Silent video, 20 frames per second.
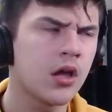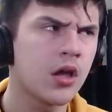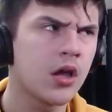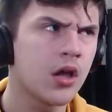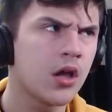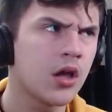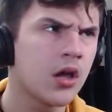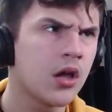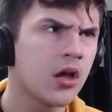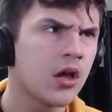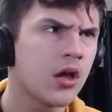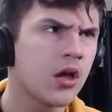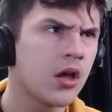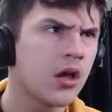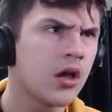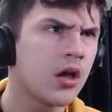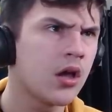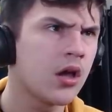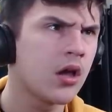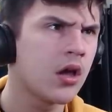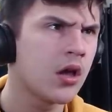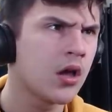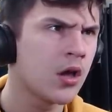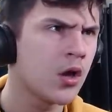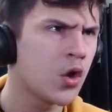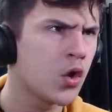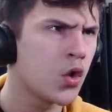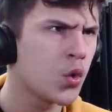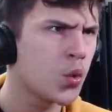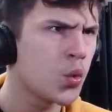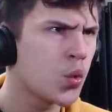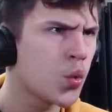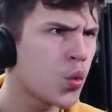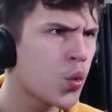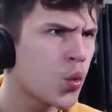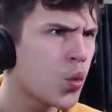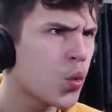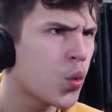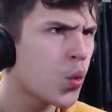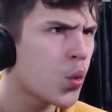in Brazil, they've got a
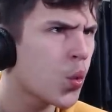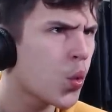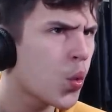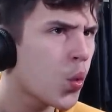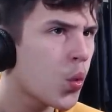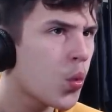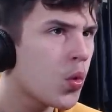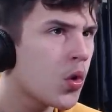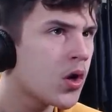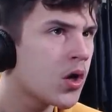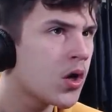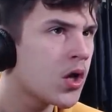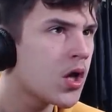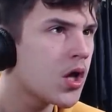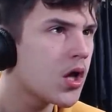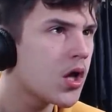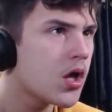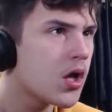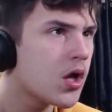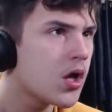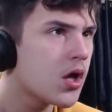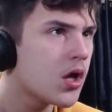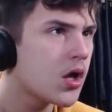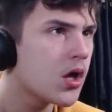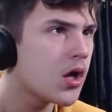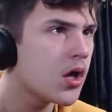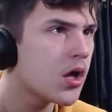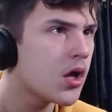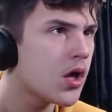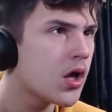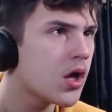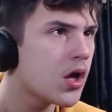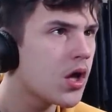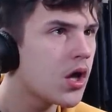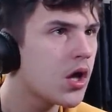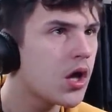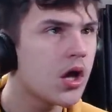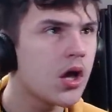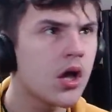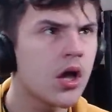whole other beast on their hands.
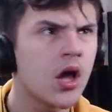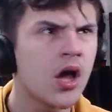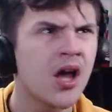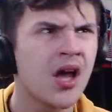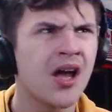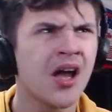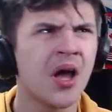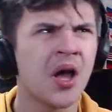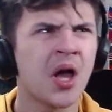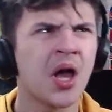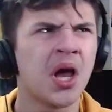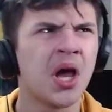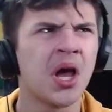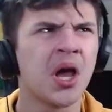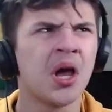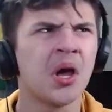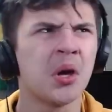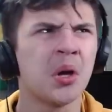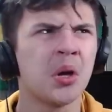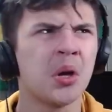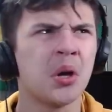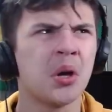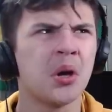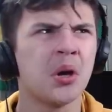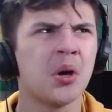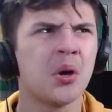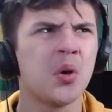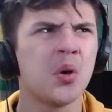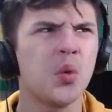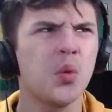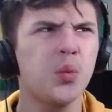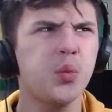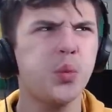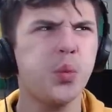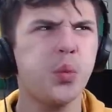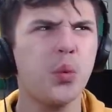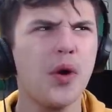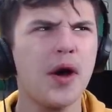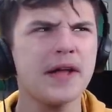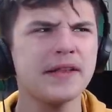Yup, Brazilians have been sharing their street
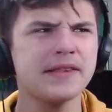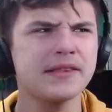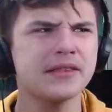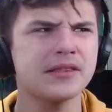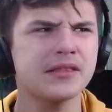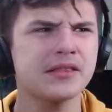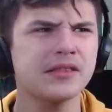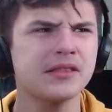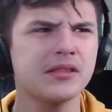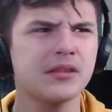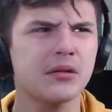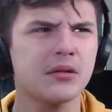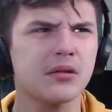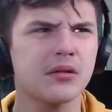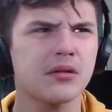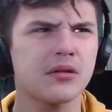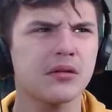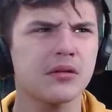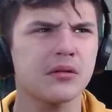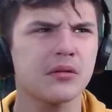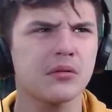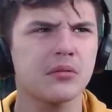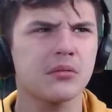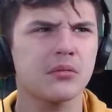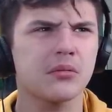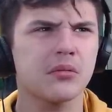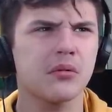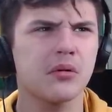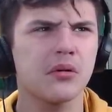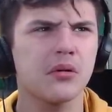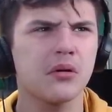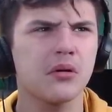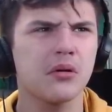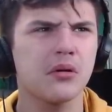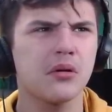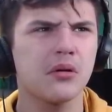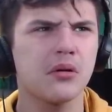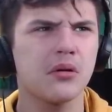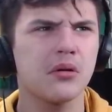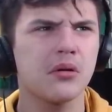with giant green anacondas for
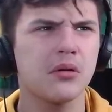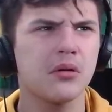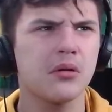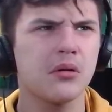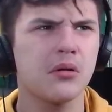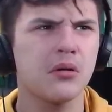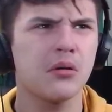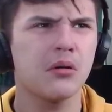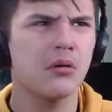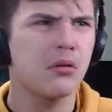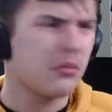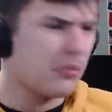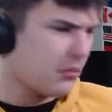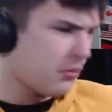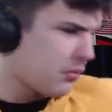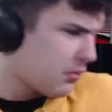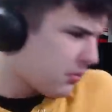years. These